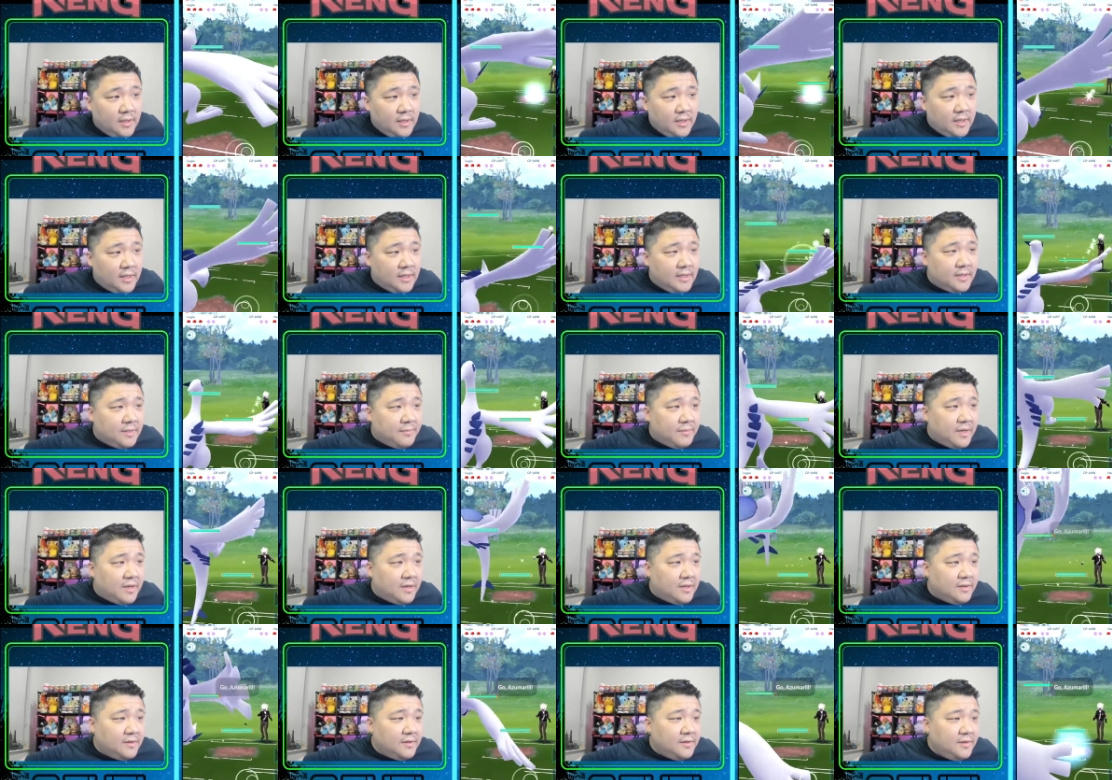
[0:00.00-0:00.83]
in the
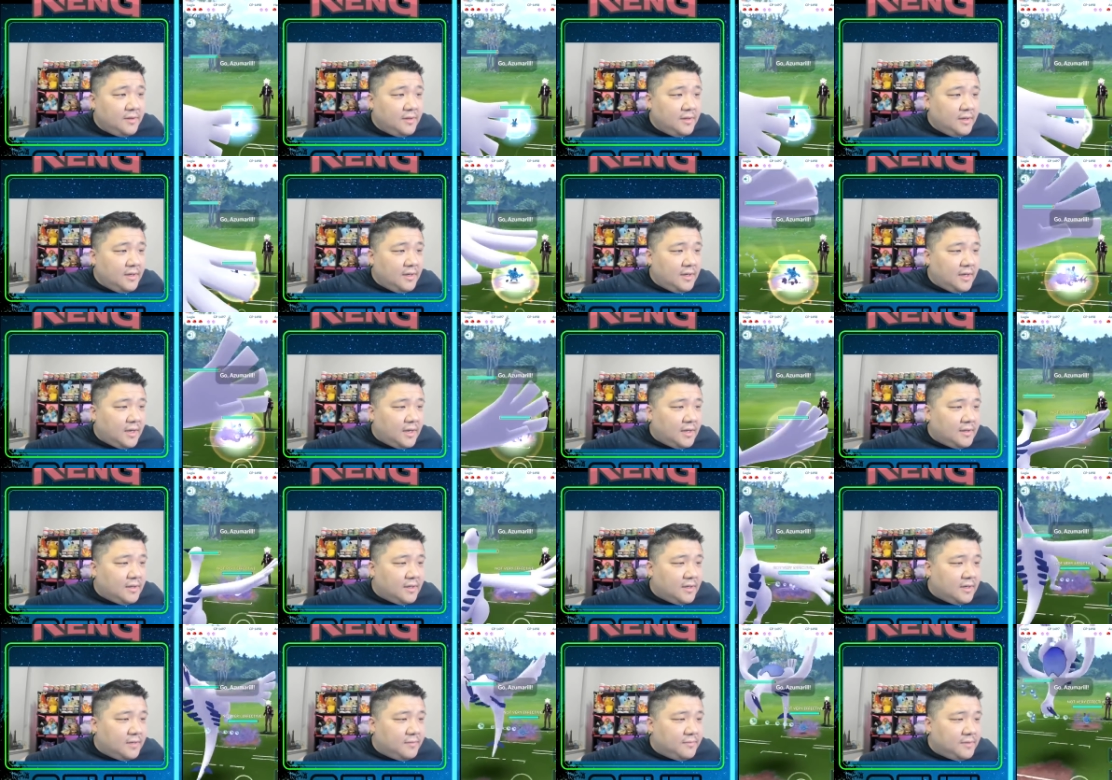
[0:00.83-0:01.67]
meta and they
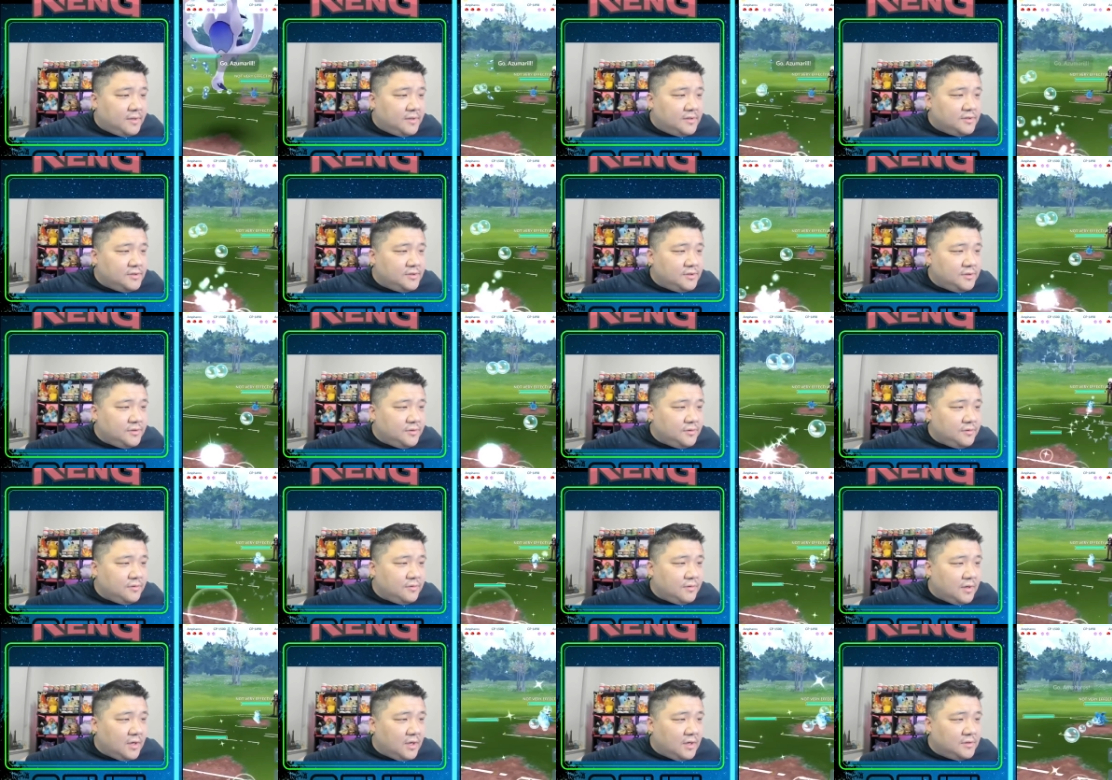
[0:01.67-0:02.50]
come
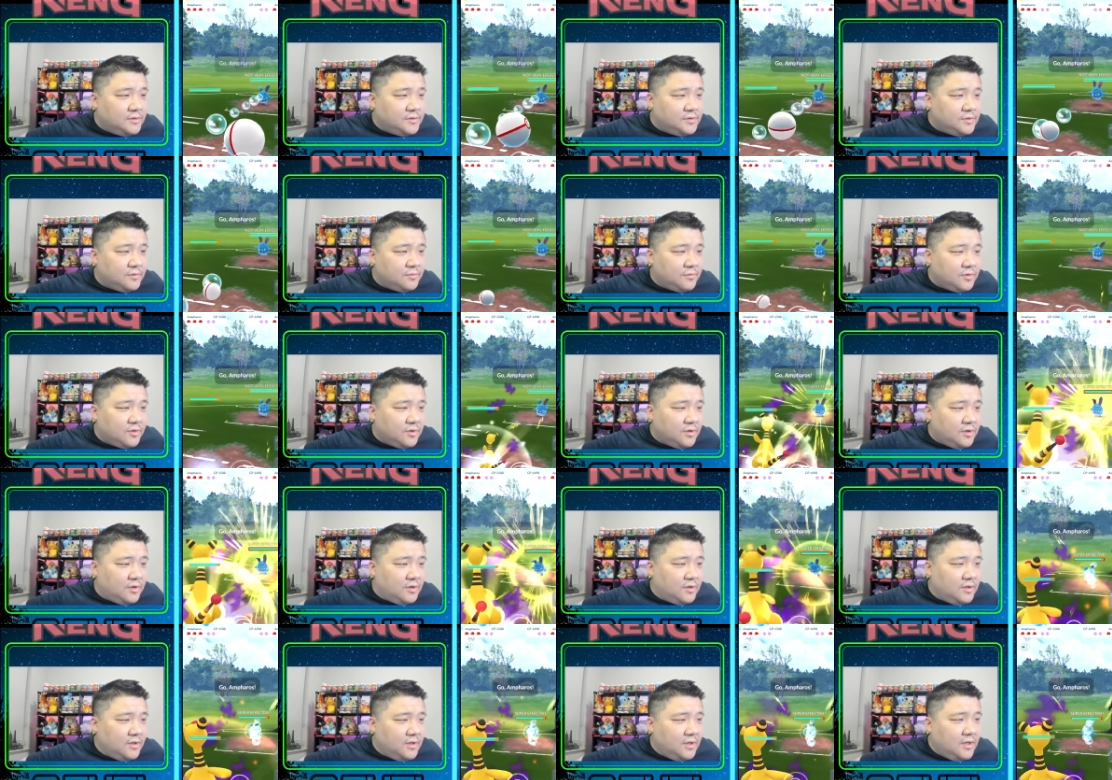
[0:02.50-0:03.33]
into
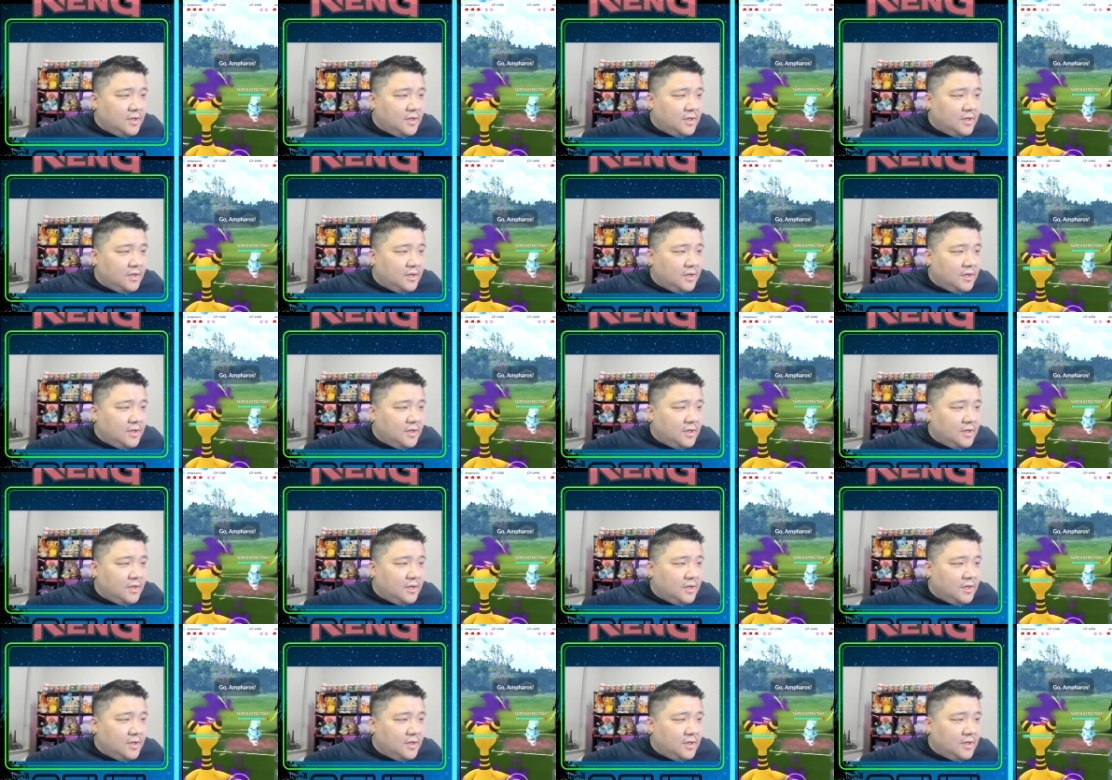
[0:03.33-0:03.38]
Azumarill,